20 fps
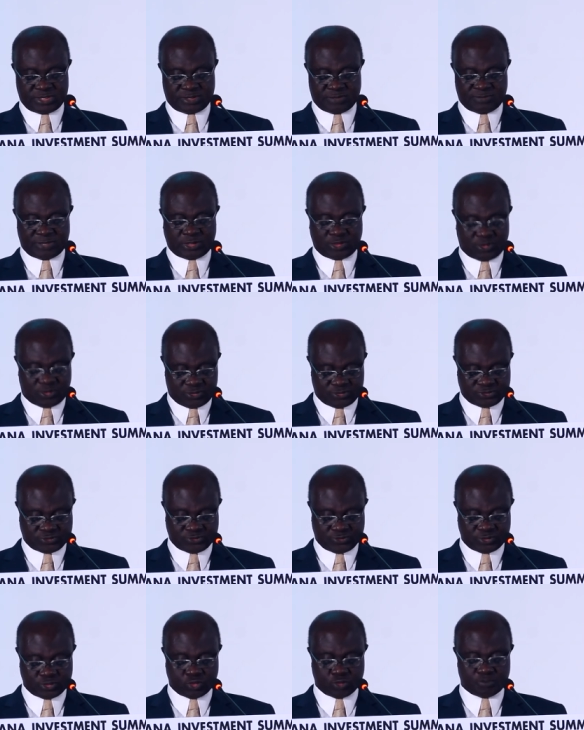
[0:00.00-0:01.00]
but
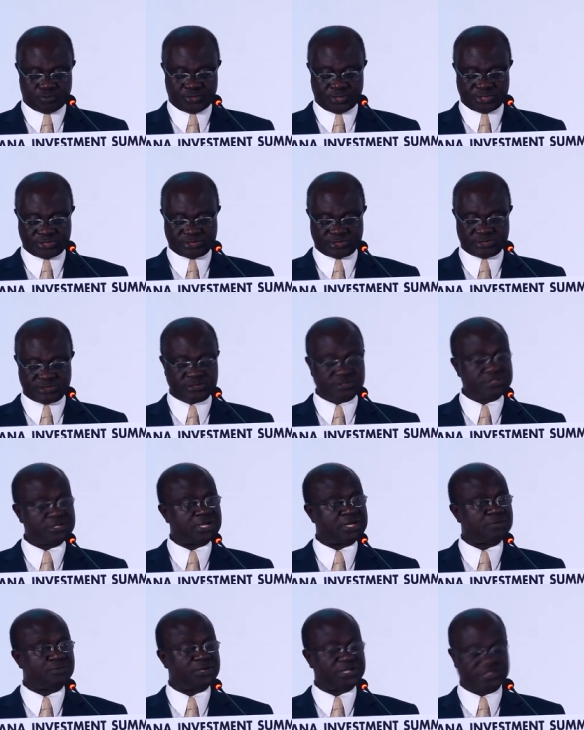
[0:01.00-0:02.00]
also the operation
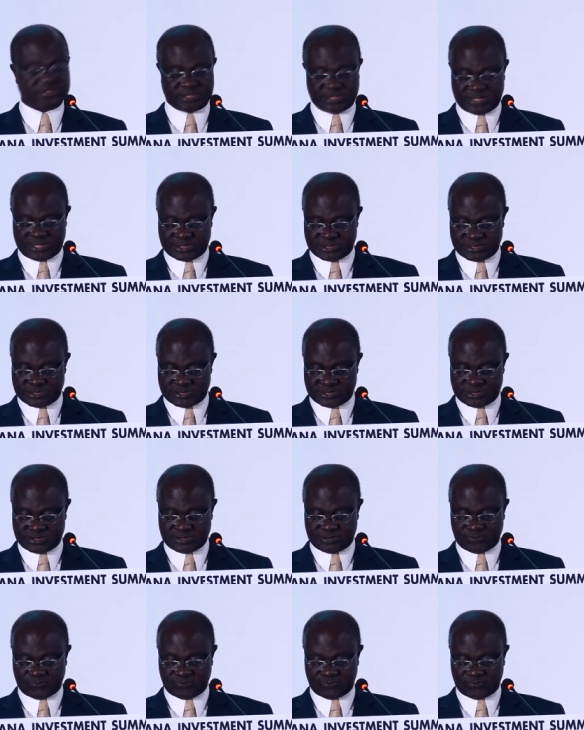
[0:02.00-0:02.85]
and maintenance